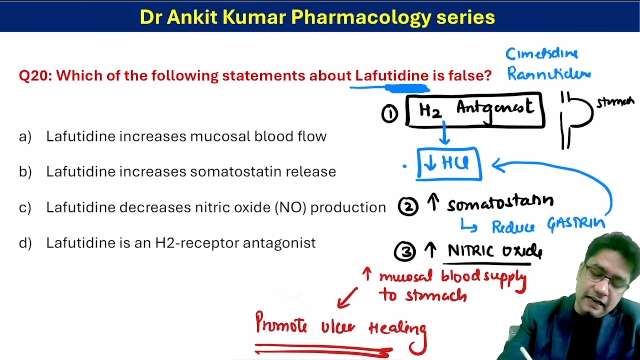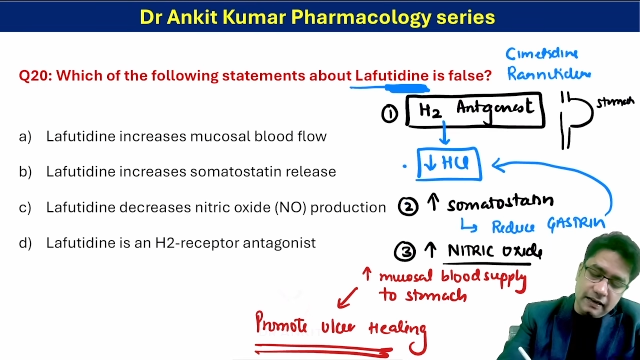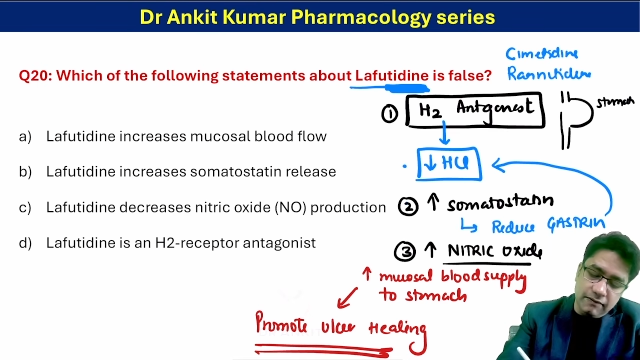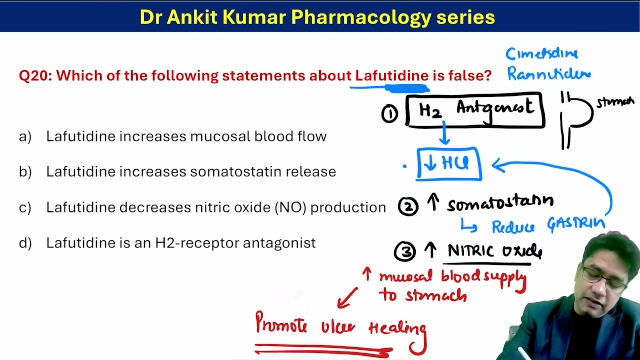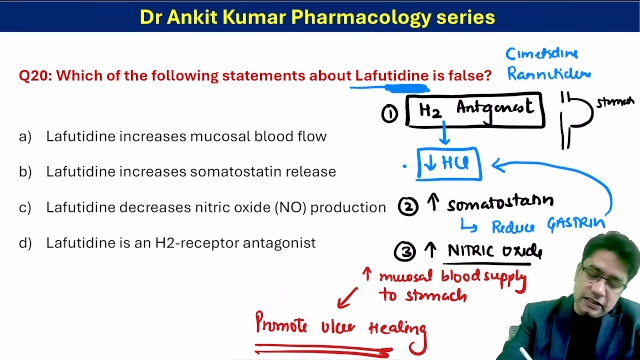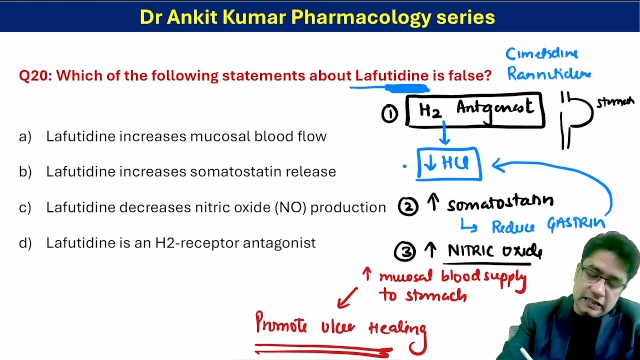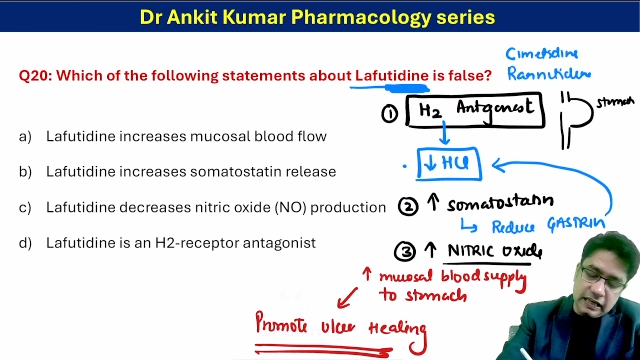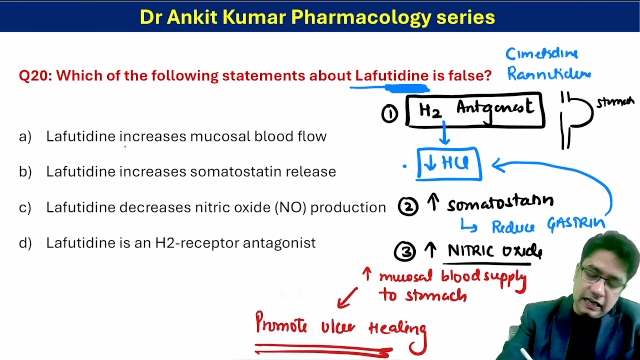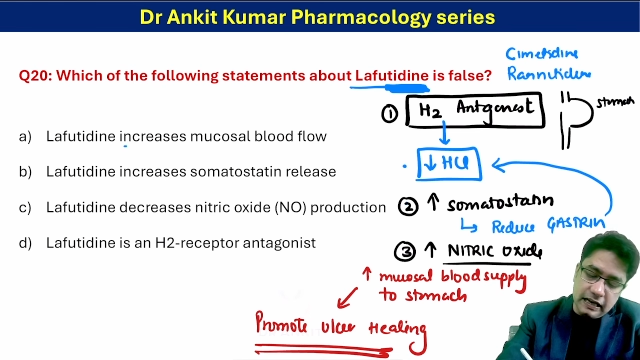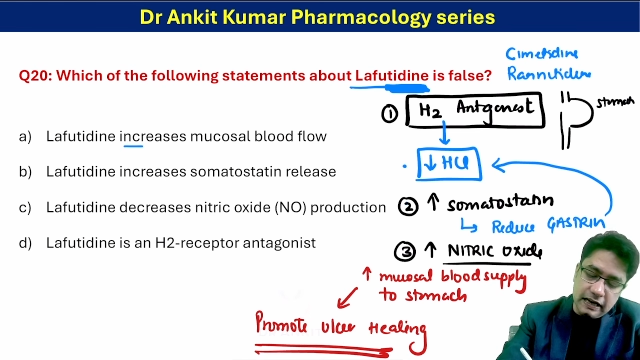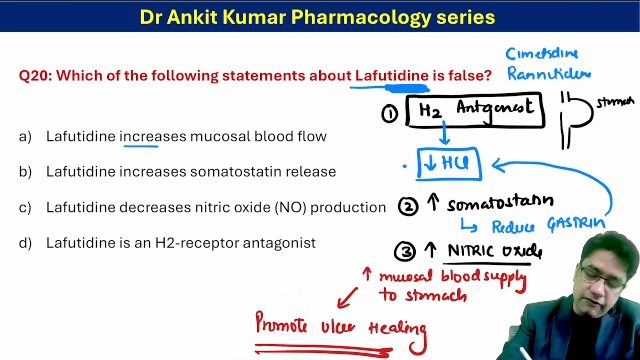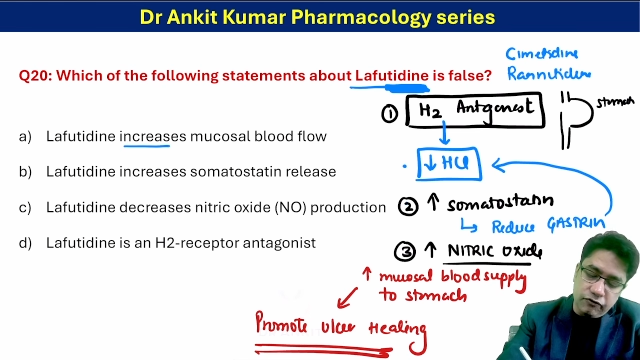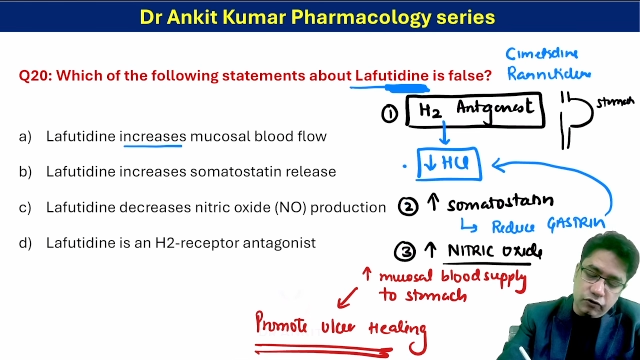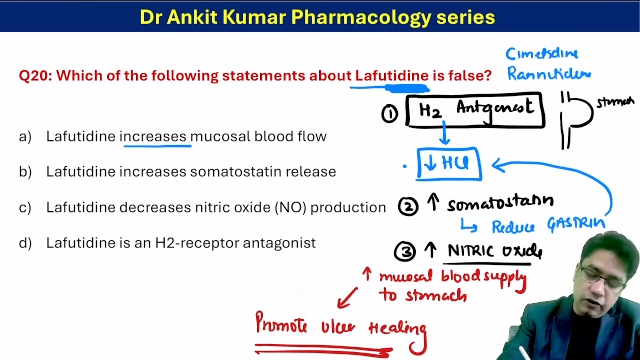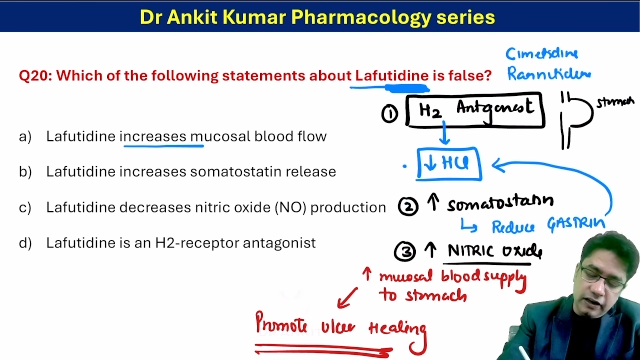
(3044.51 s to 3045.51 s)
can we say
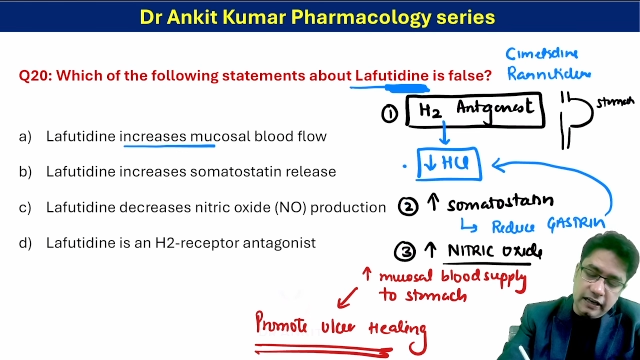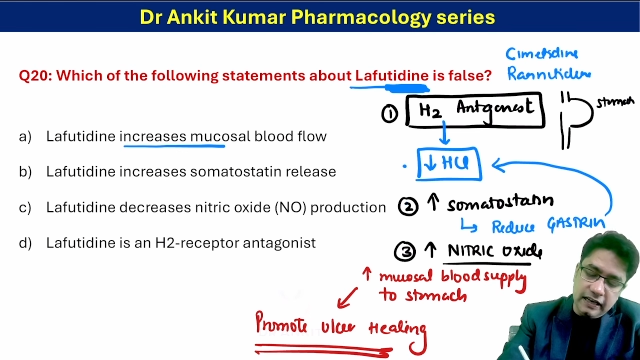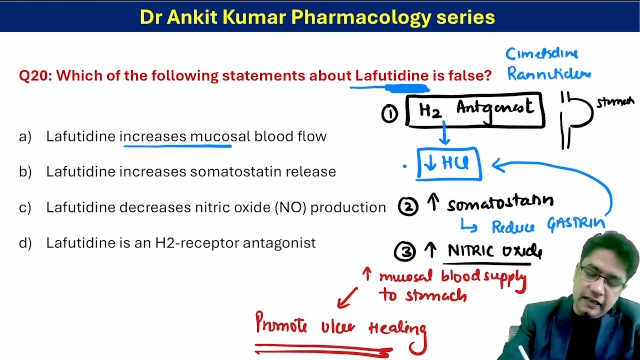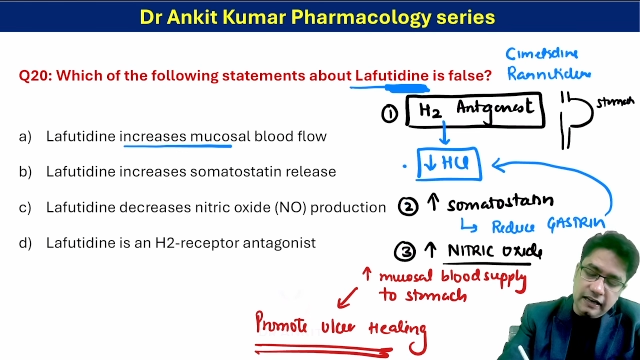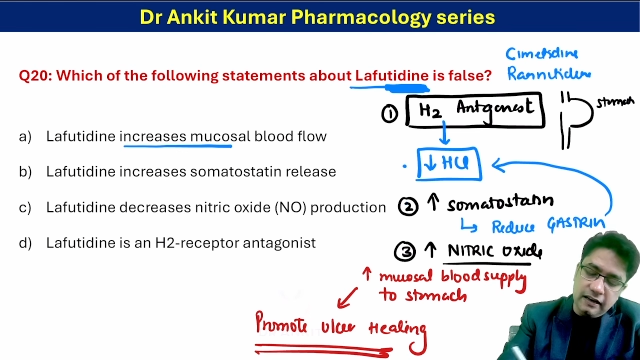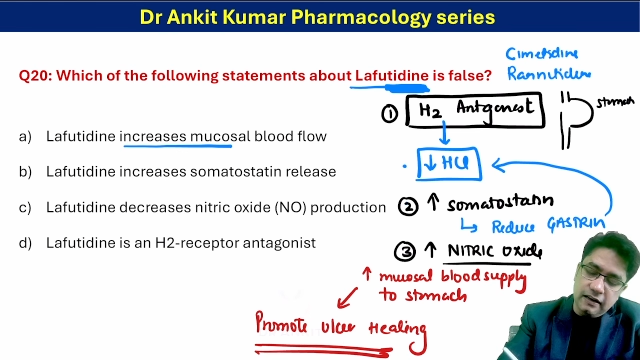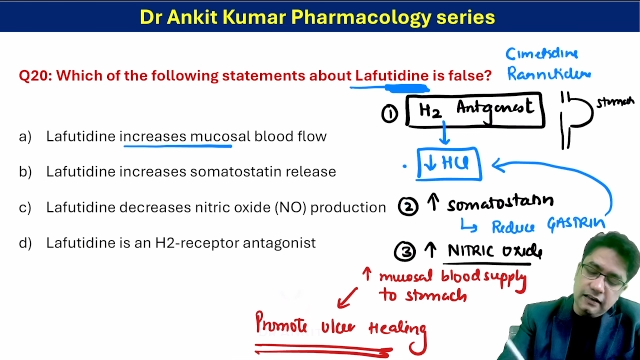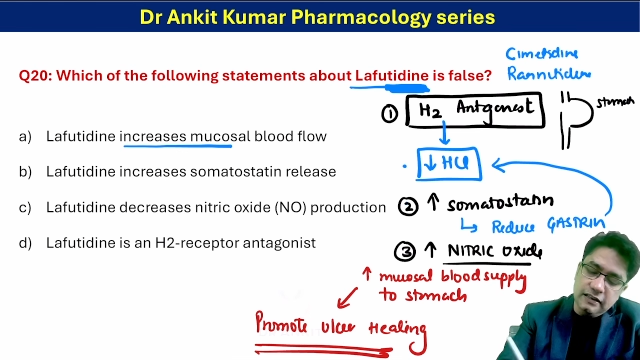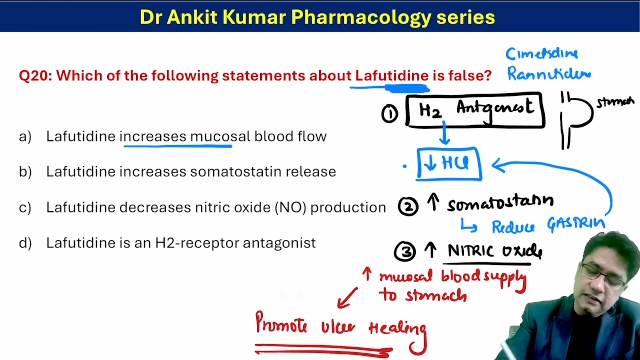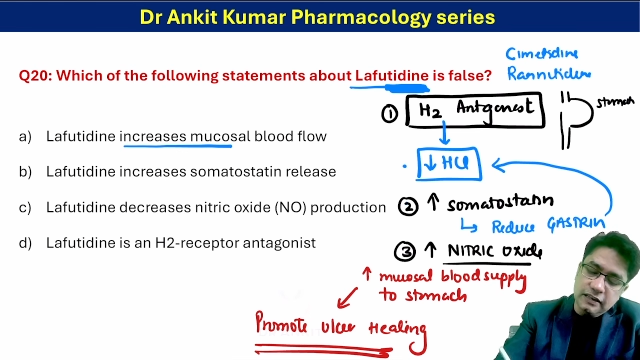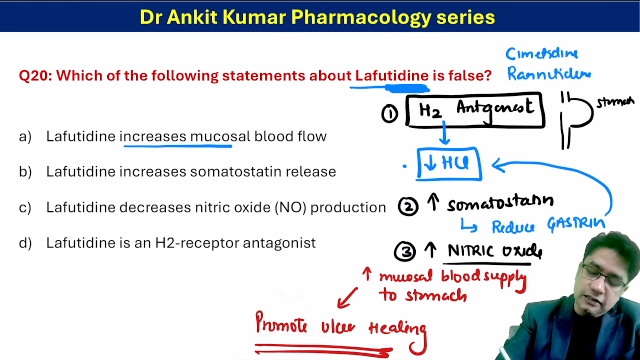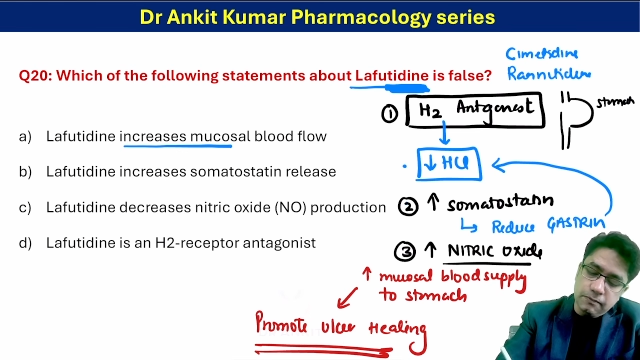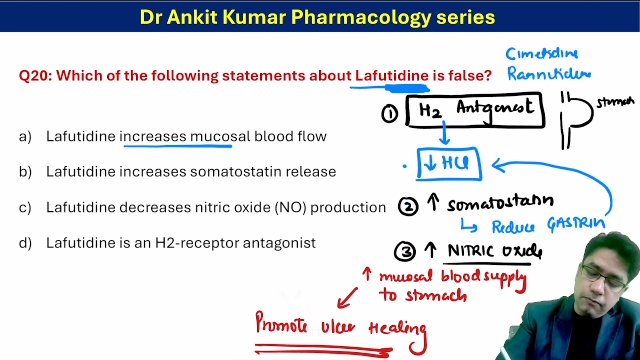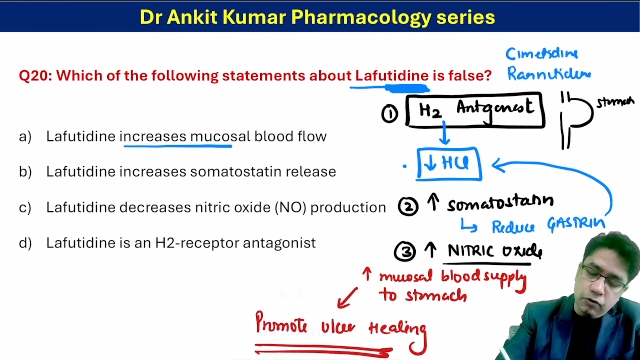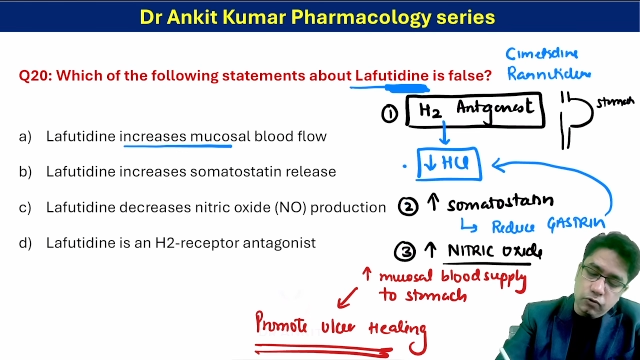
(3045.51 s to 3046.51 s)
lafotidine
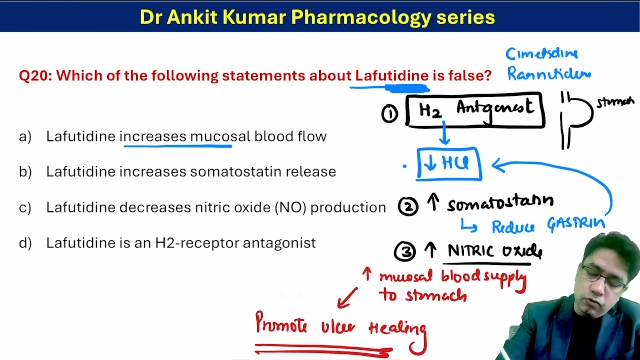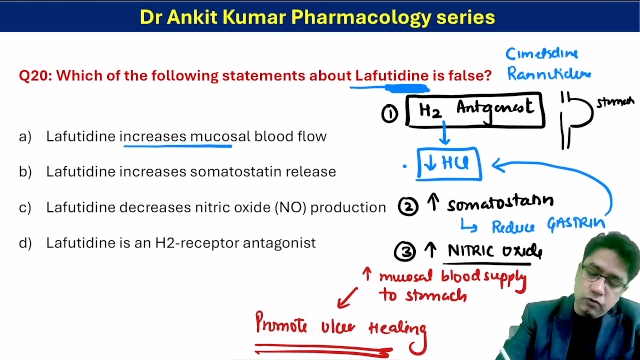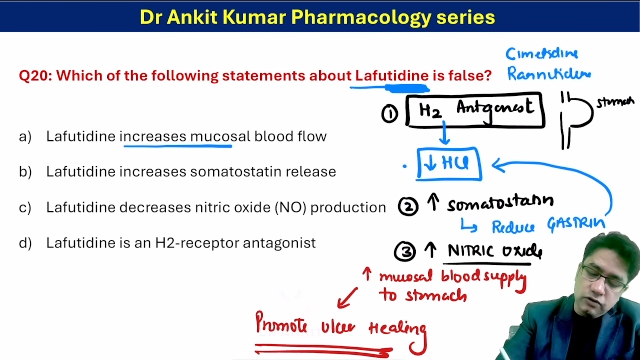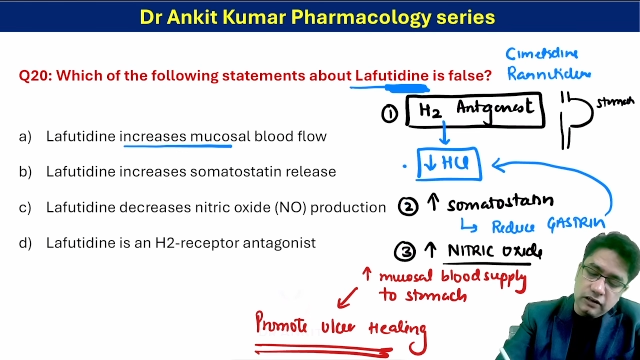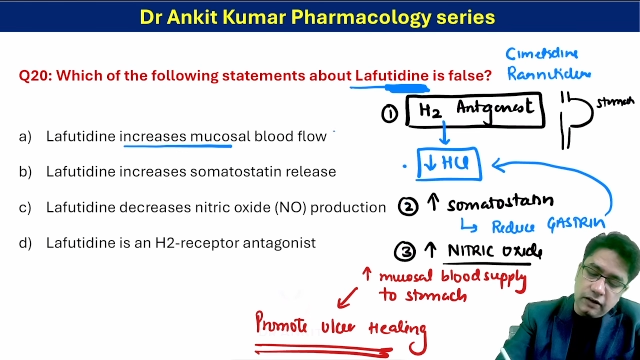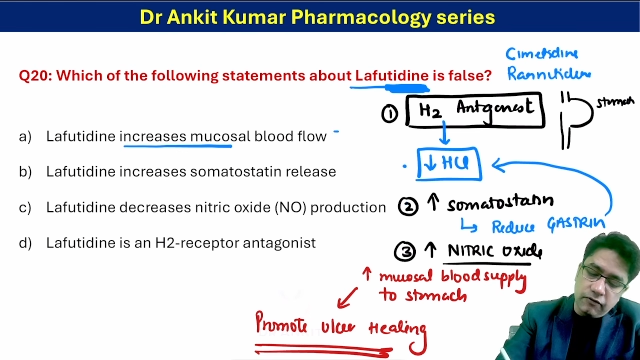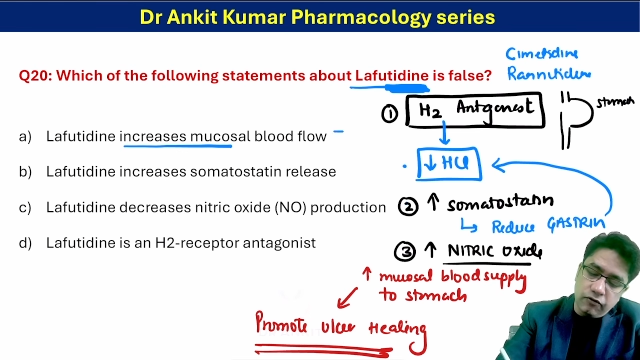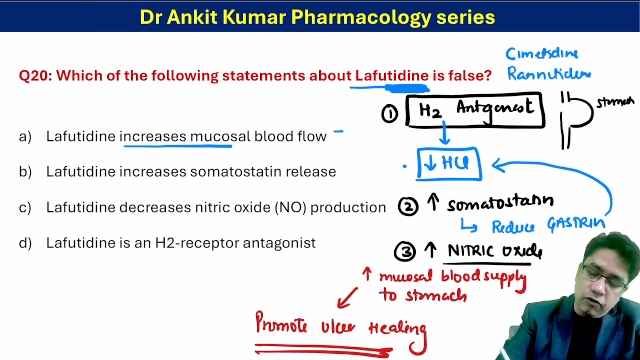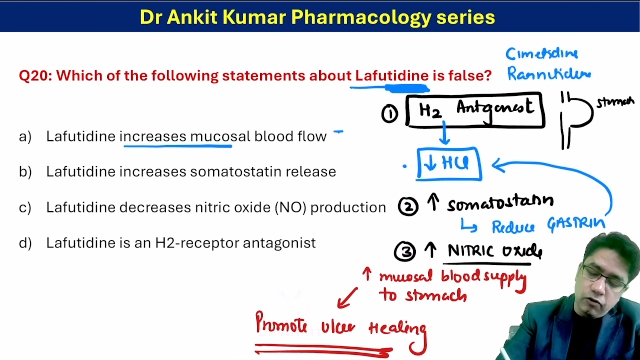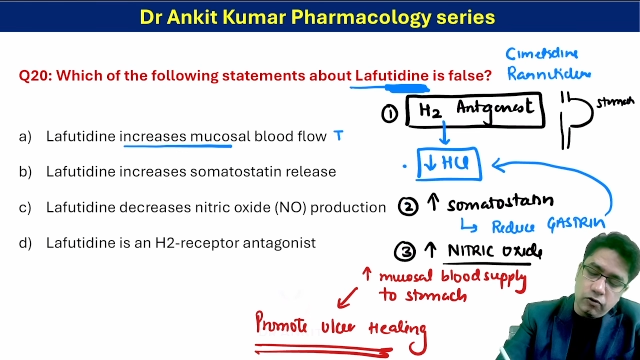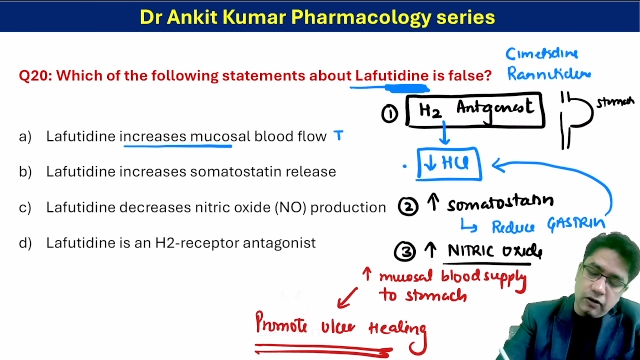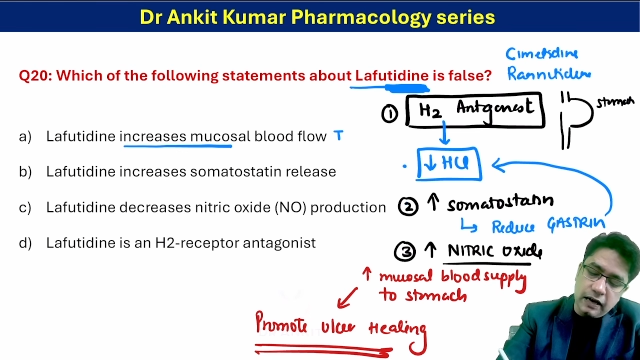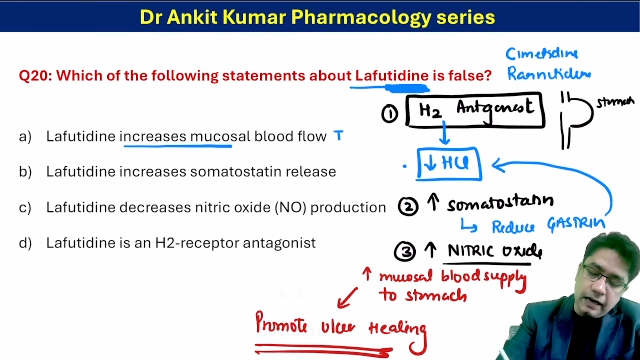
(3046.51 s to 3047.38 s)
increases mucosal flow?